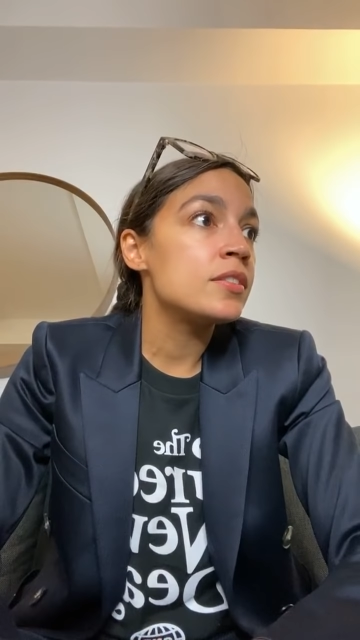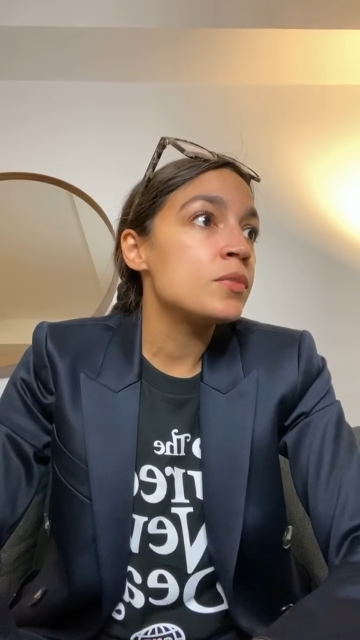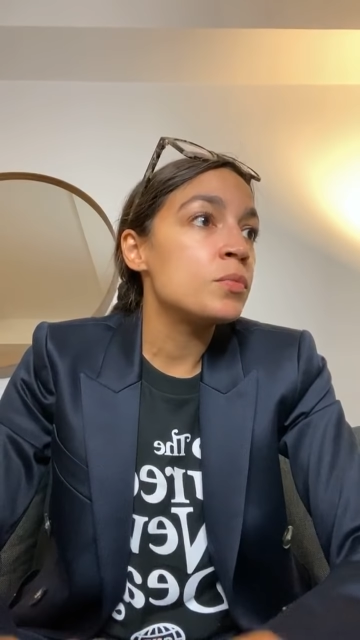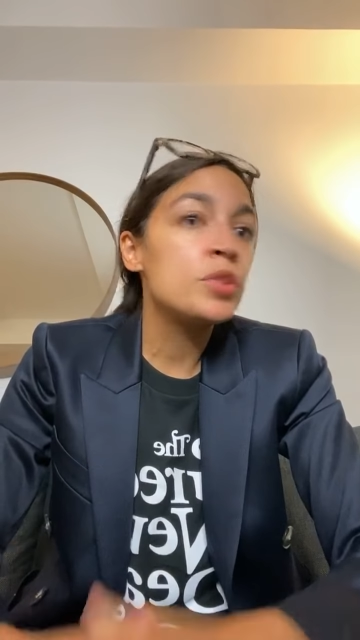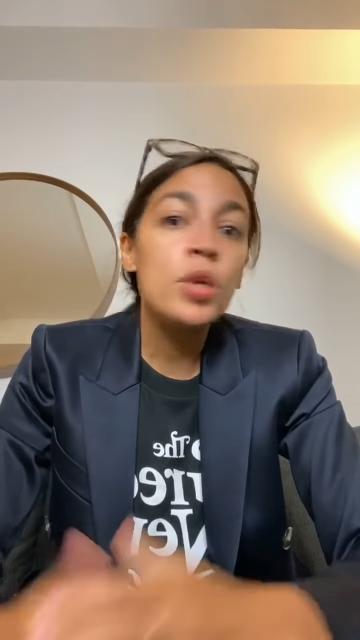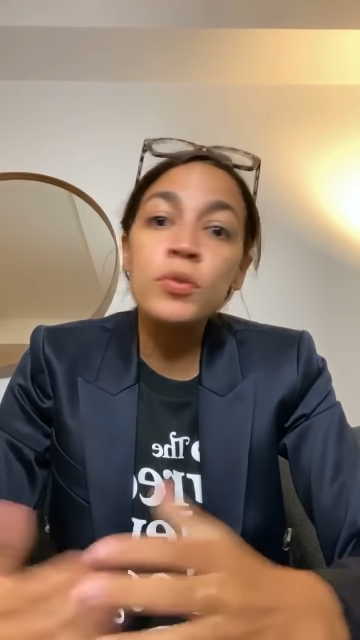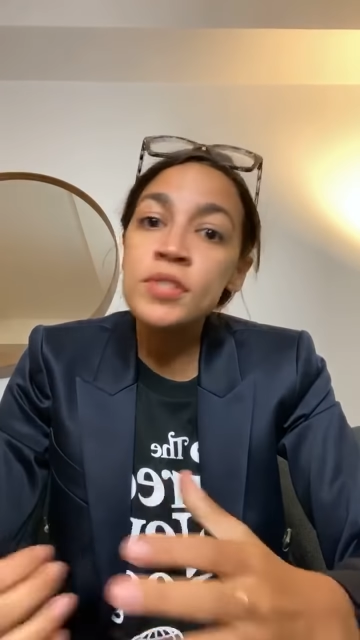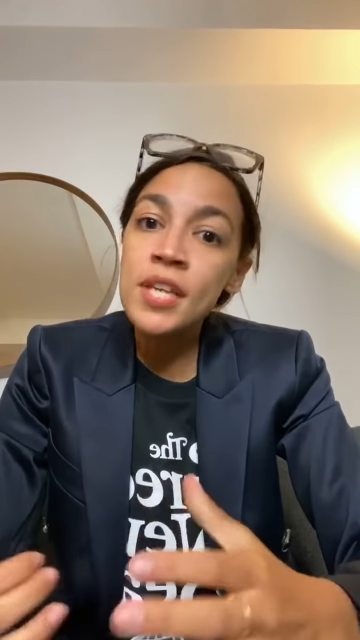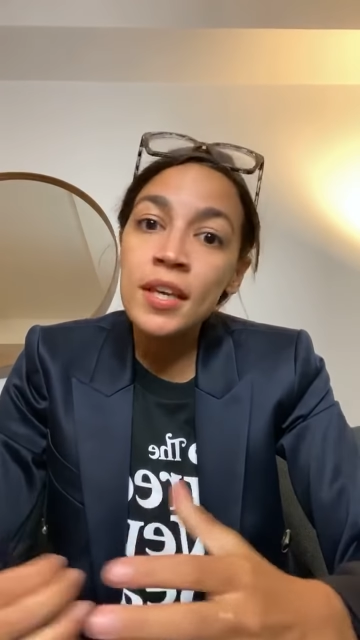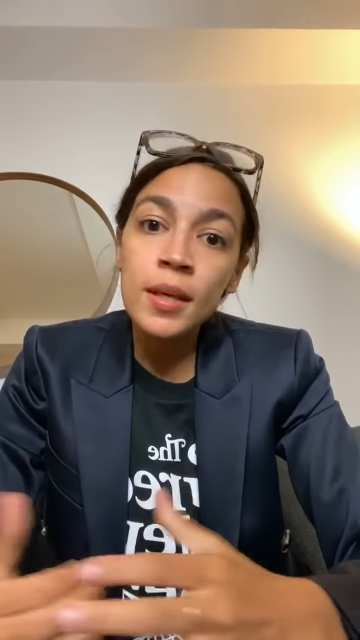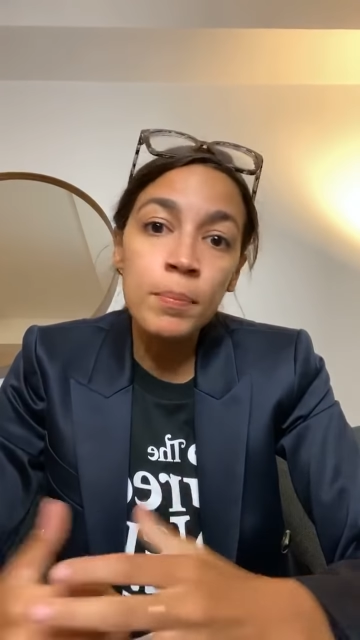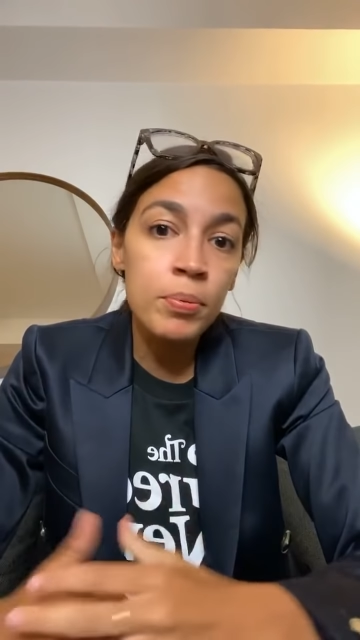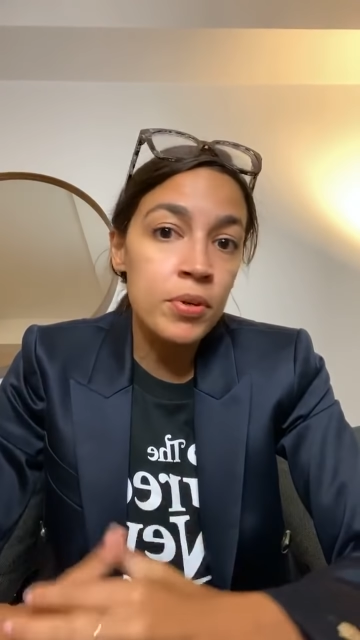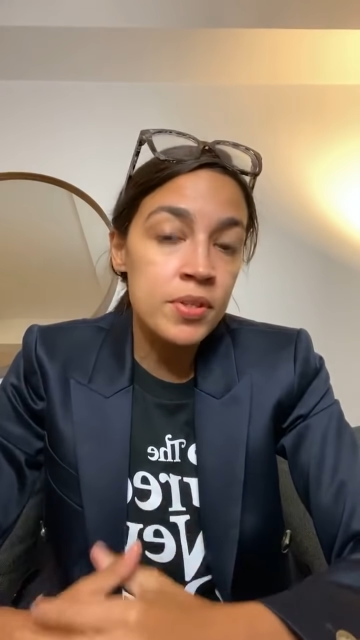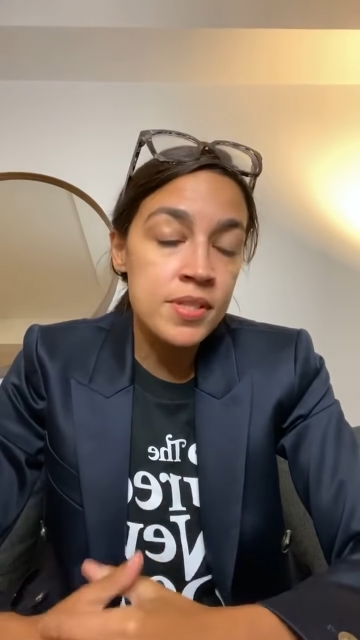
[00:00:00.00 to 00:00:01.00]
we don't take
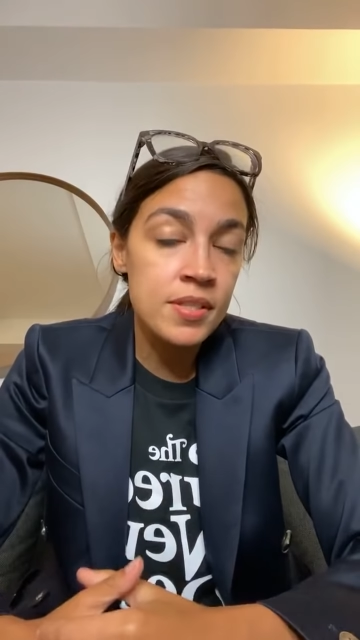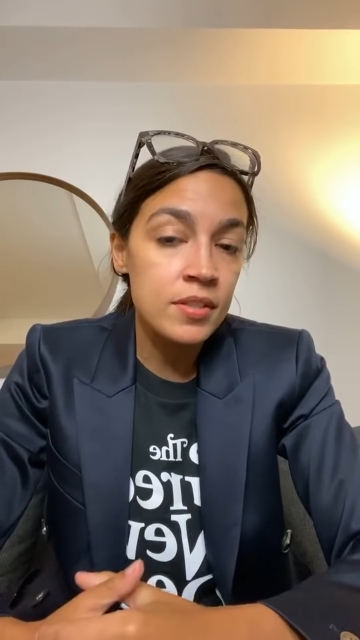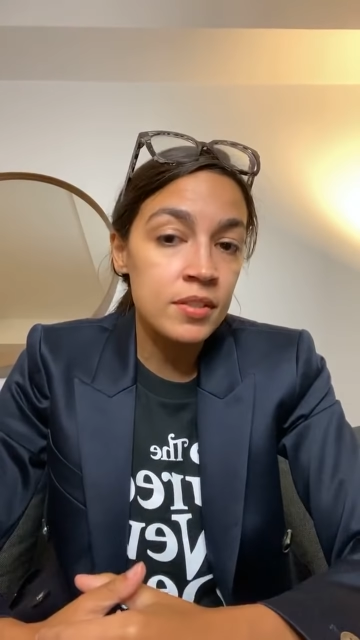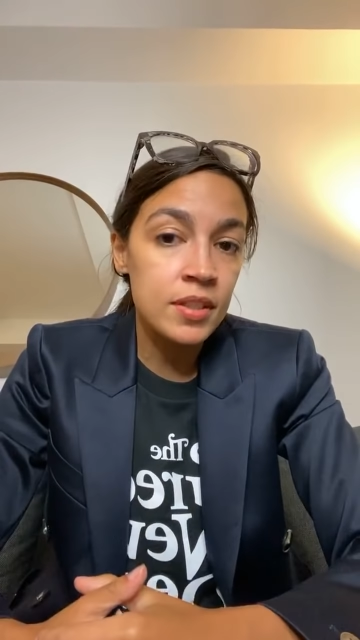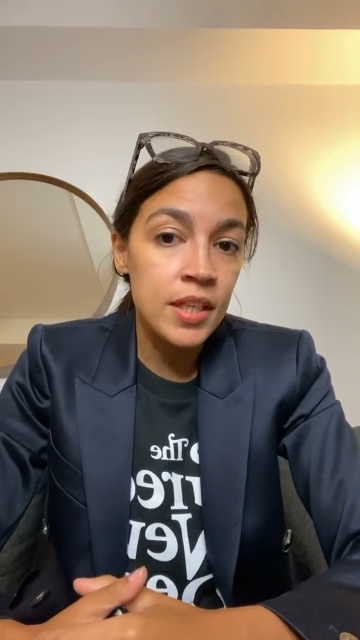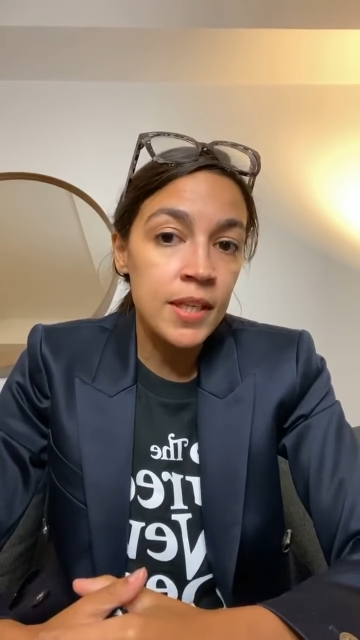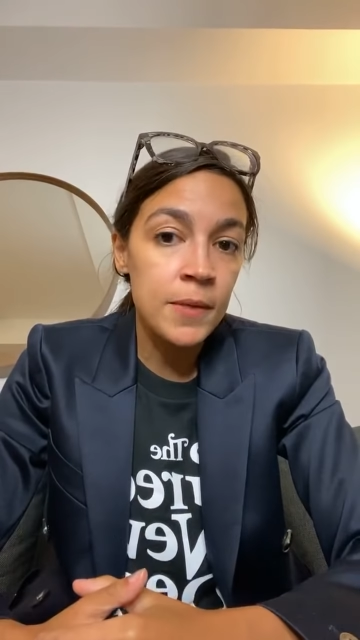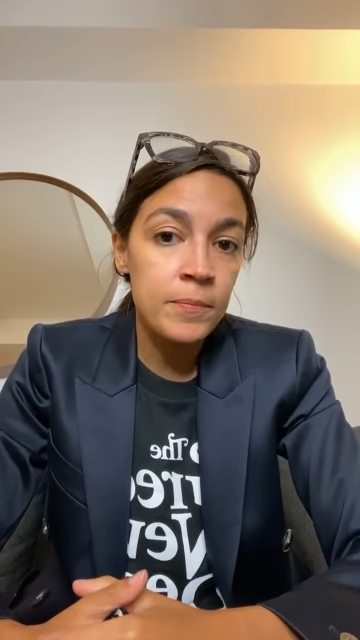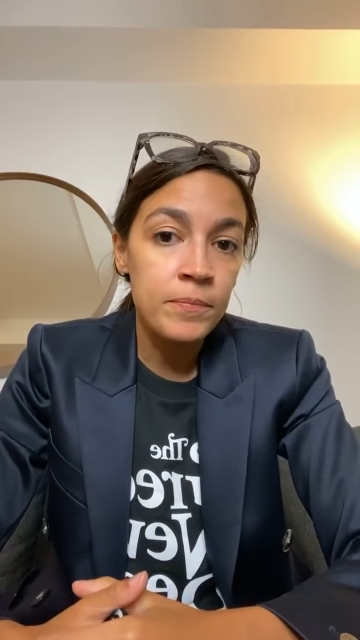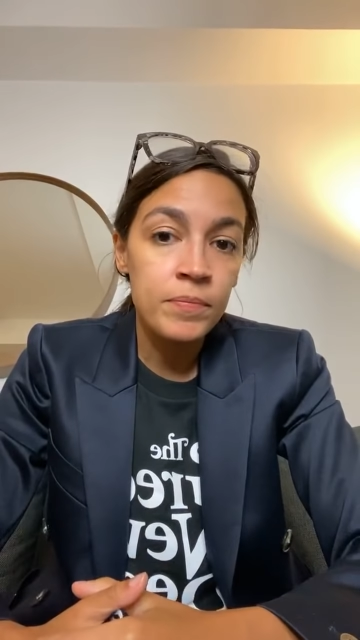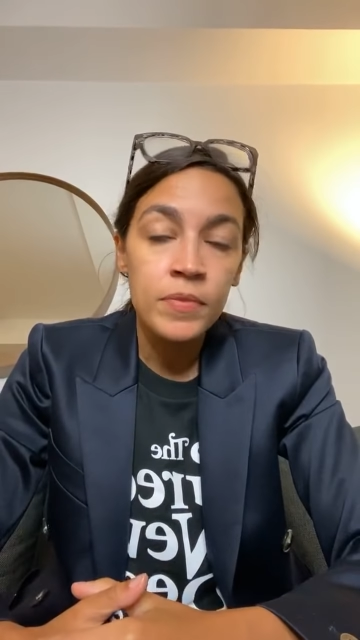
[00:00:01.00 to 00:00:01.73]
it personally,